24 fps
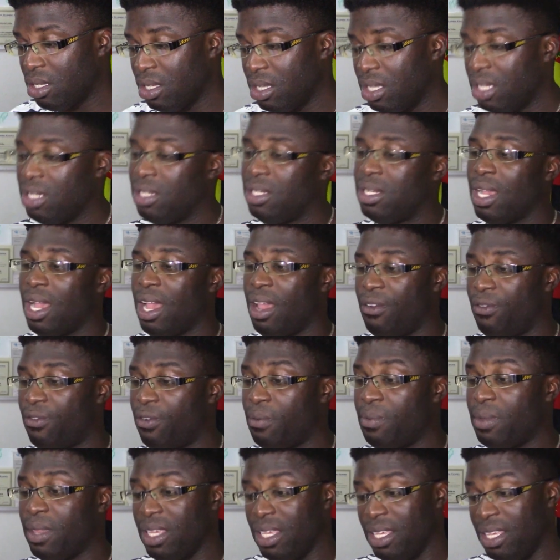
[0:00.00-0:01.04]
It died
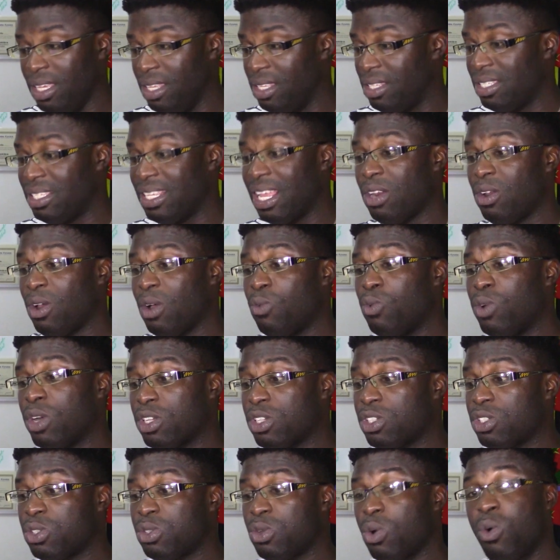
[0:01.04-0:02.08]
from the heat. That
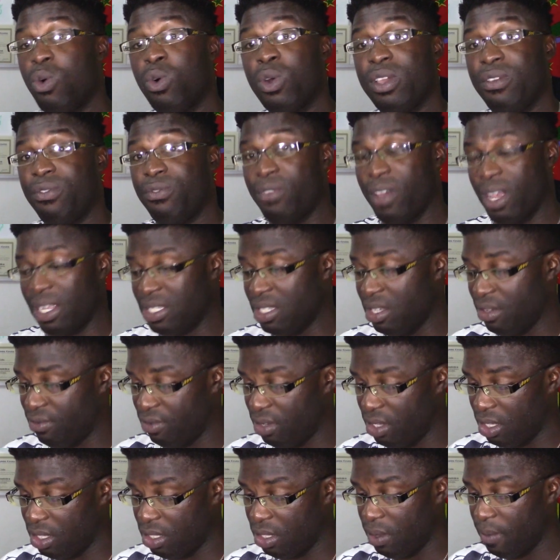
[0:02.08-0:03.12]
worked so
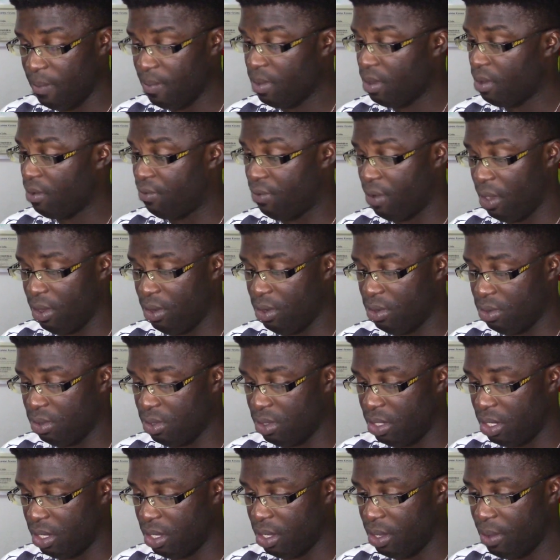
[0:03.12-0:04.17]
effectively. Very
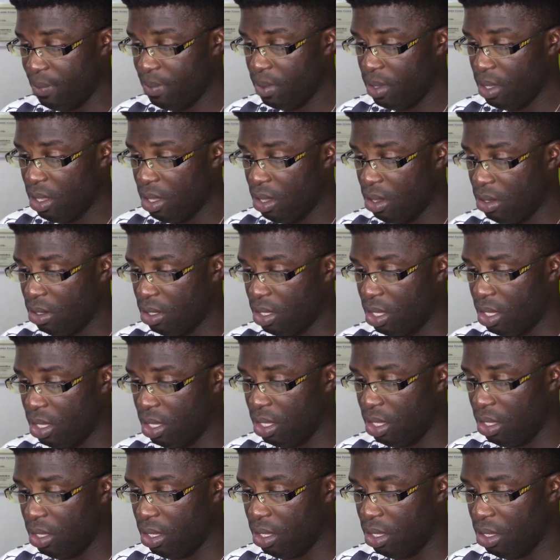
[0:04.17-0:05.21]
good there.
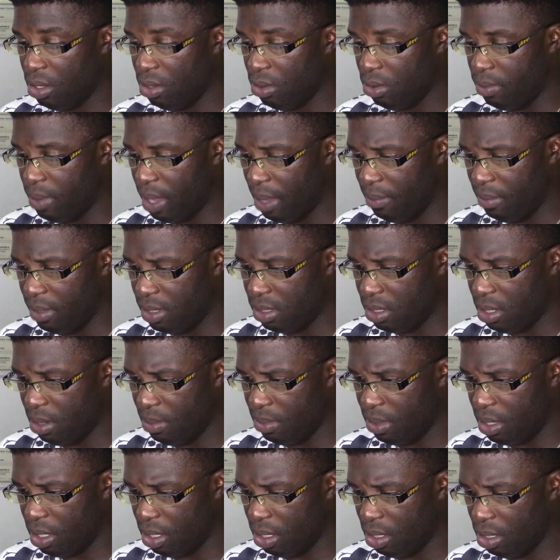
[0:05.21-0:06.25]
Okay. Oh, I missed
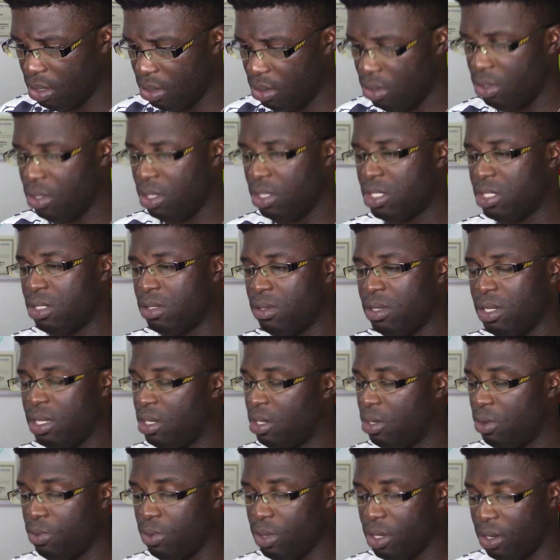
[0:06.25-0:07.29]
something. Oh no, this
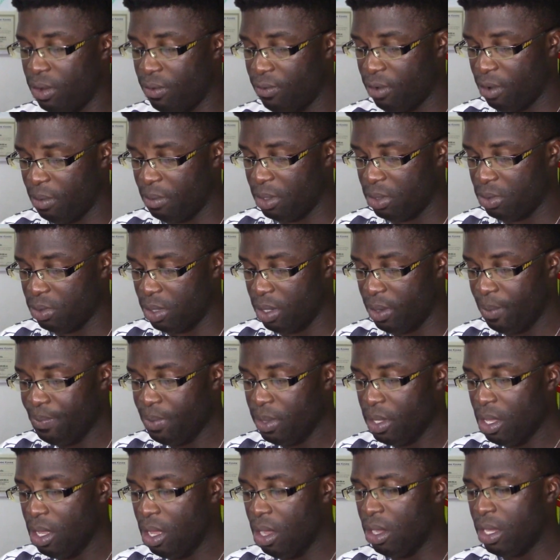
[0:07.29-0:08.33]
didn't work before. I missed one.
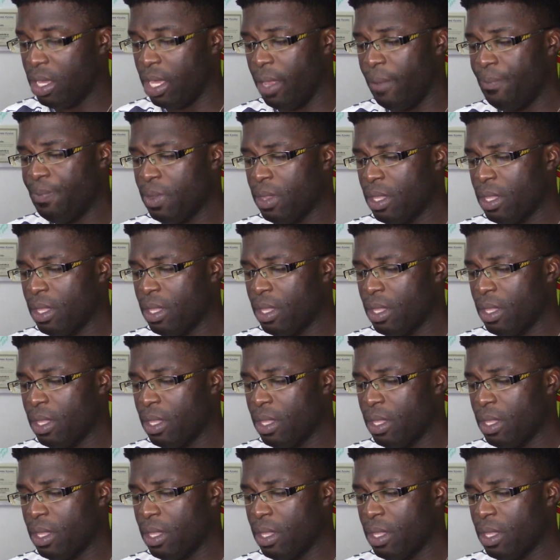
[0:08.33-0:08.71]
Okay.